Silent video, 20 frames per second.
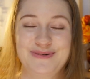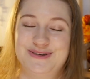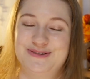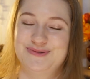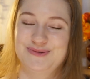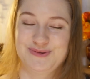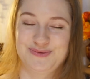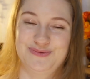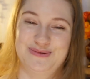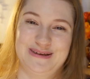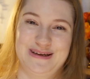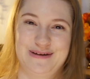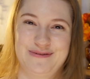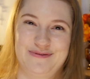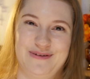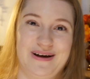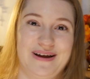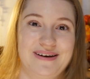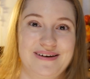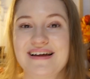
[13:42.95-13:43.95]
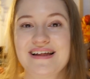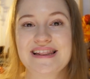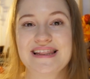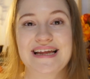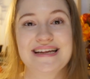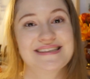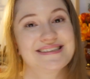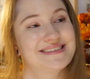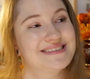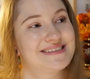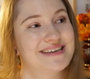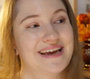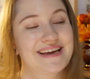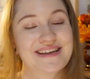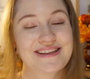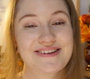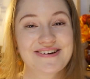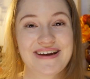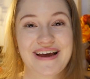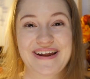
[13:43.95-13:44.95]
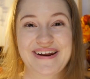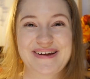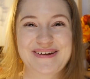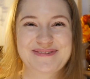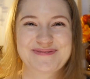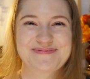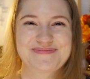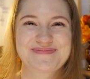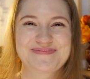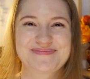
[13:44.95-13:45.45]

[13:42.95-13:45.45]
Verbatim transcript: which was really fun. Let's take a look at it.